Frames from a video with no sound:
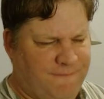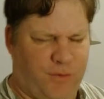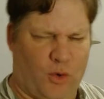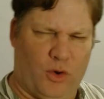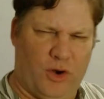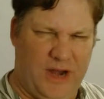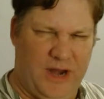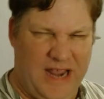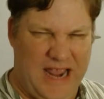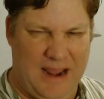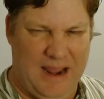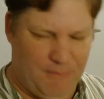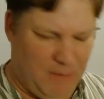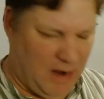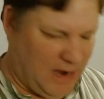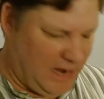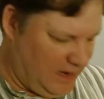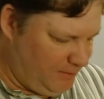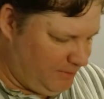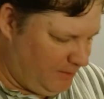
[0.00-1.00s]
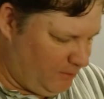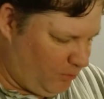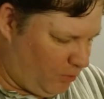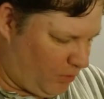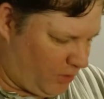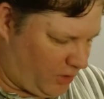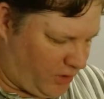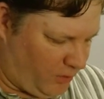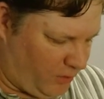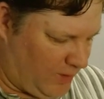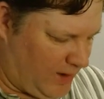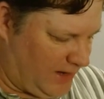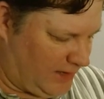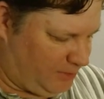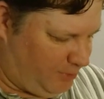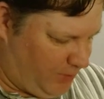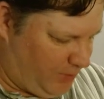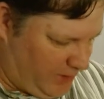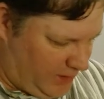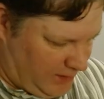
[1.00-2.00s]
48 might have been more
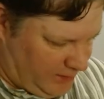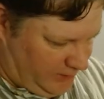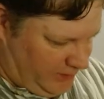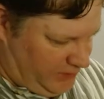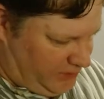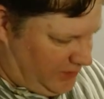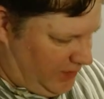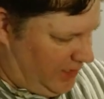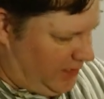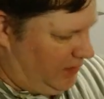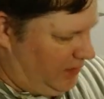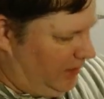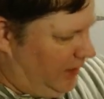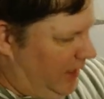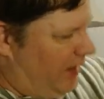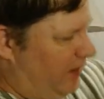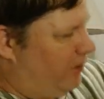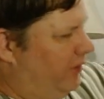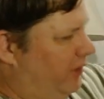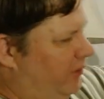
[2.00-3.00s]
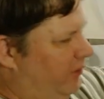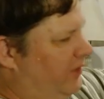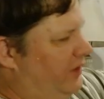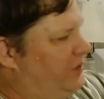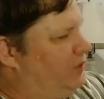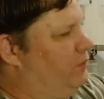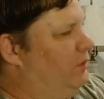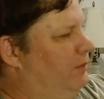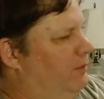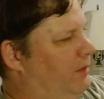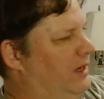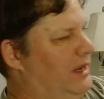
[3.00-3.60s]
correct, but at least I can layer under this one.